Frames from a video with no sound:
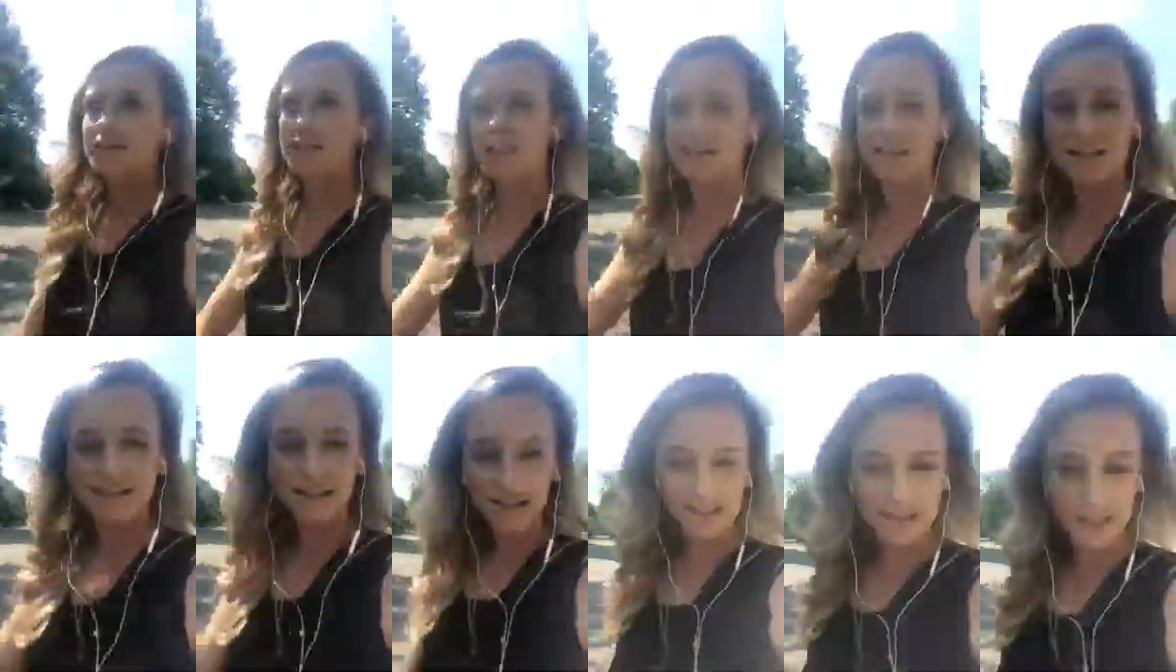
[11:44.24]

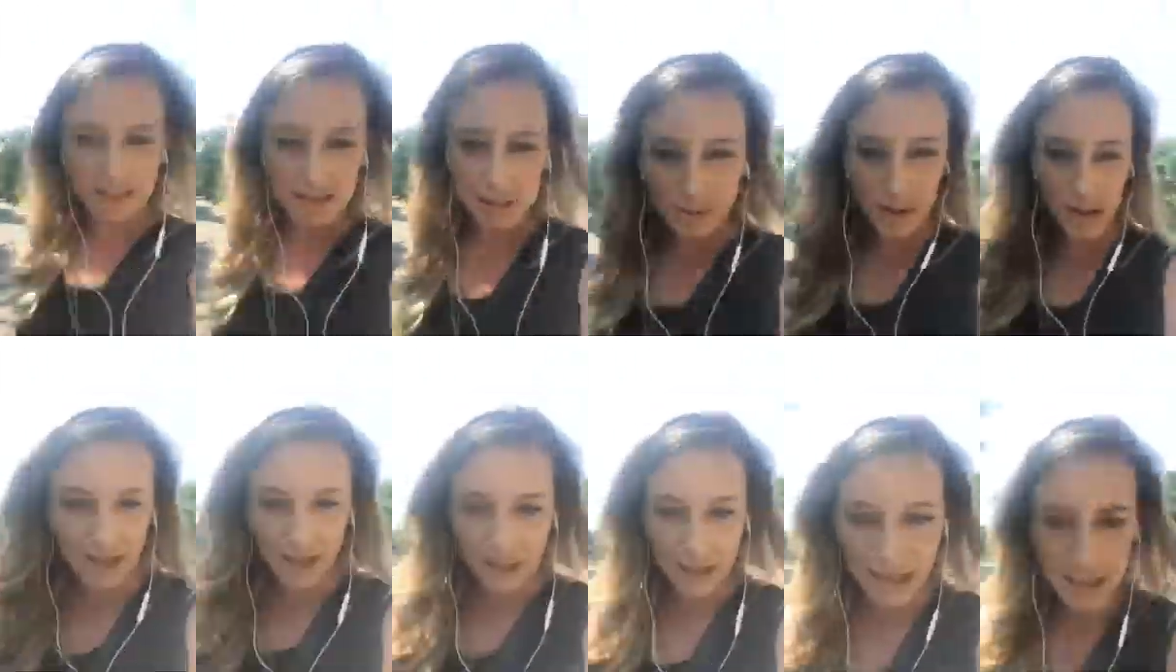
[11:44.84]
Tennessee did as
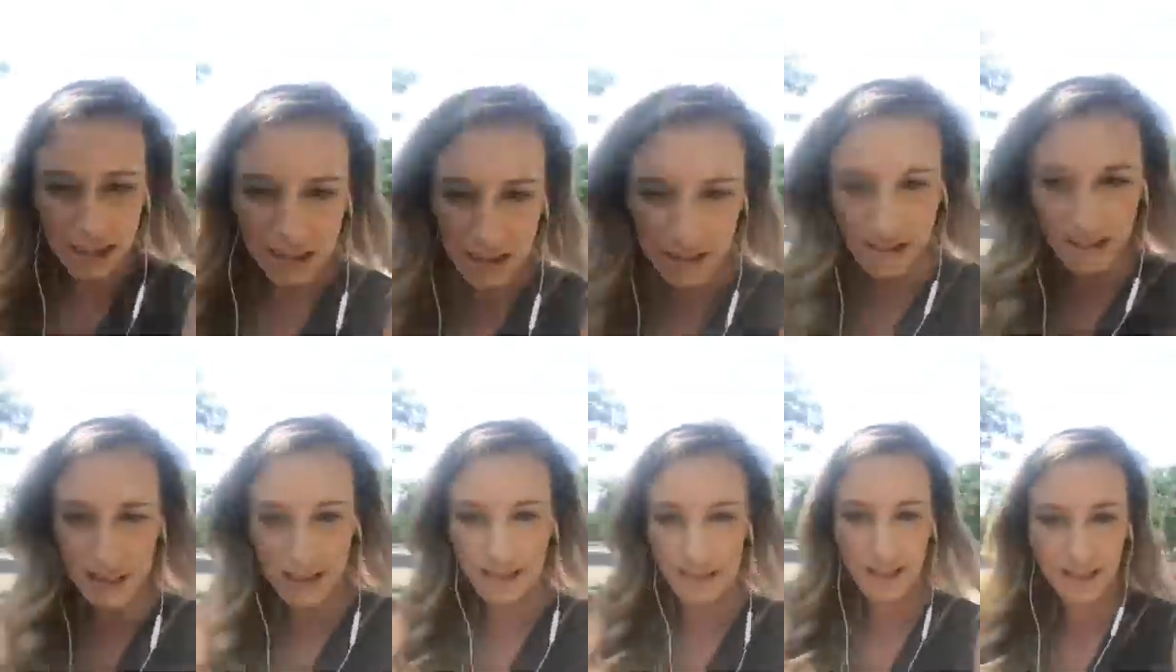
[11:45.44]
well.
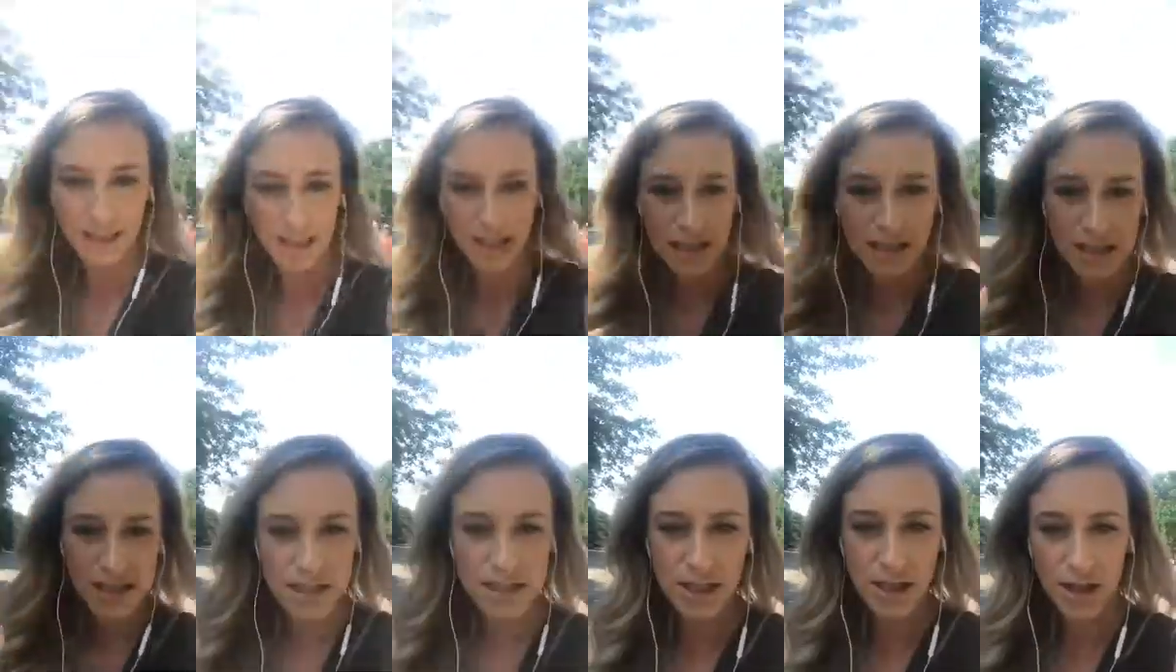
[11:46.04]

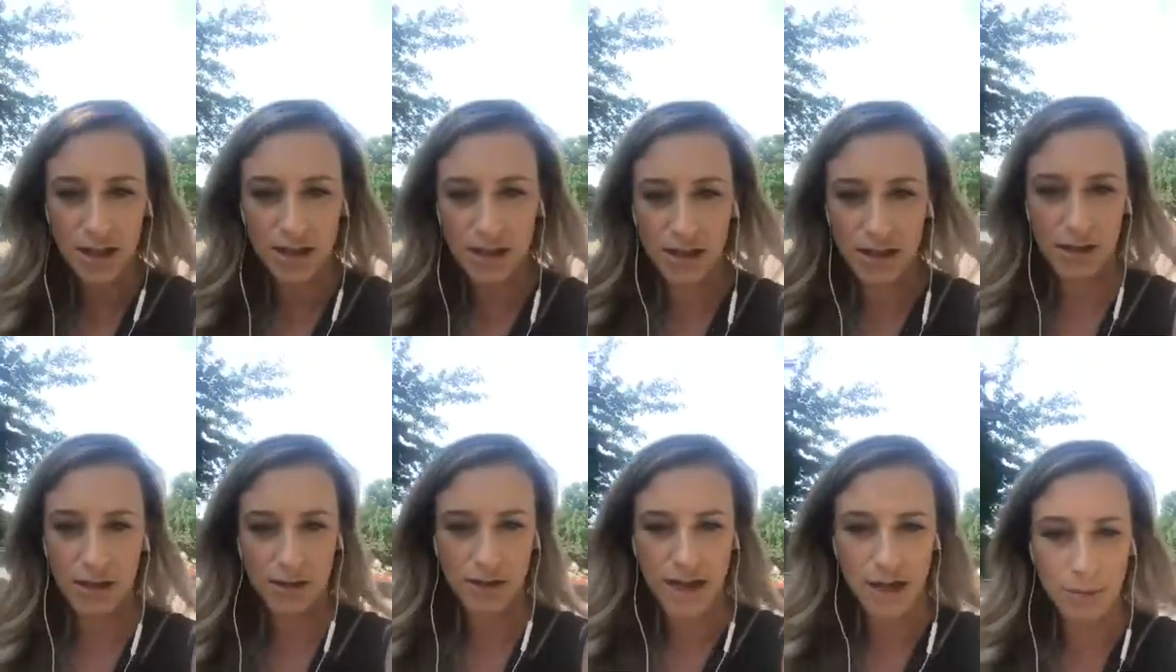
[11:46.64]

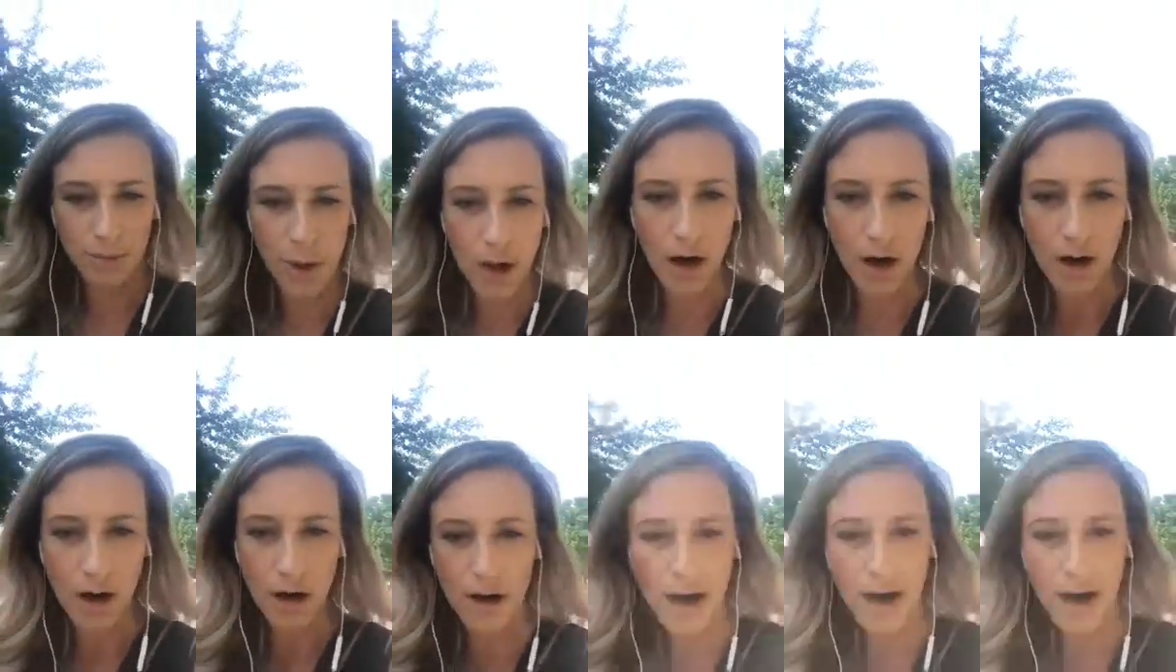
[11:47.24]
Tanya. Okay, Paul.